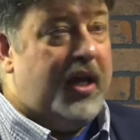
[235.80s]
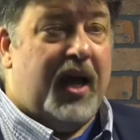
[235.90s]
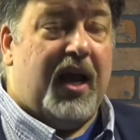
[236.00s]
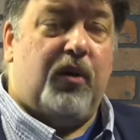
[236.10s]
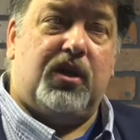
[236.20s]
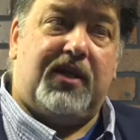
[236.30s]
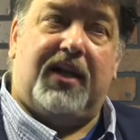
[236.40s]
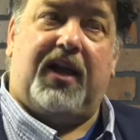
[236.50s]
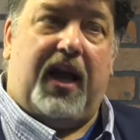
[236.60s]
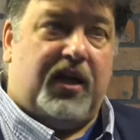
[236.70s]
Yeah, I always
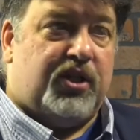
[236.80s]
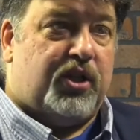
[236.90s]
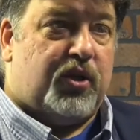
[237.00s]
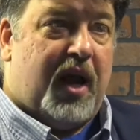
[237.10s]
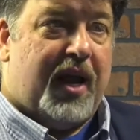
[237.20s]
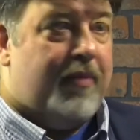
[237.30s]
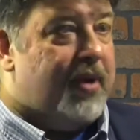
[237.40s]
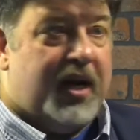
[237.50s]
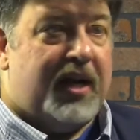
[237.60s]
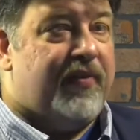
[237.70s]
had the itch to try it,
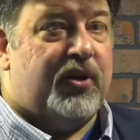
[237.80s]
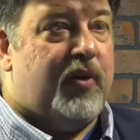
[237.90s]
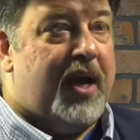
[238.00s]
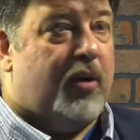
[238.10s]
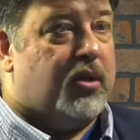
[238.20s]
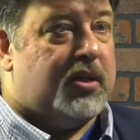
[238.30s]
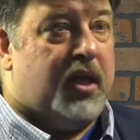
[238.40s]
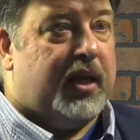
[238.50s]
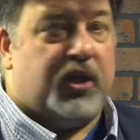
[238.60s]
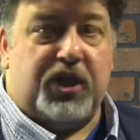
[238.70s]
but I never knew how. It's
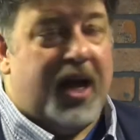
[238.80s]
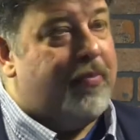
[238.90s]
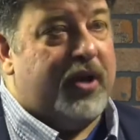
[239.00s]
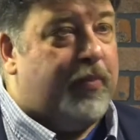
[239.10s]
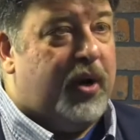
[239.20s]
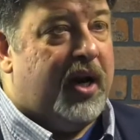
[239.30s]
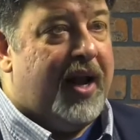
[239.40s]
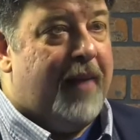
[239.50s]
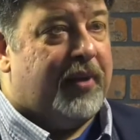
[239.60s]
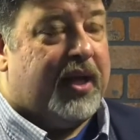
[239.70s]
not like a job where you put in an
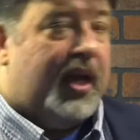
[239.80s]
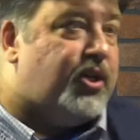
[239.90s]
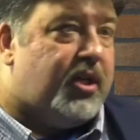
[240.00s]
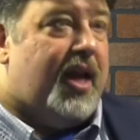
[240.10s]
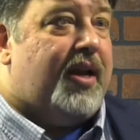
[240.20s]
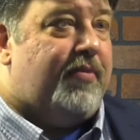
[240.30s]
application.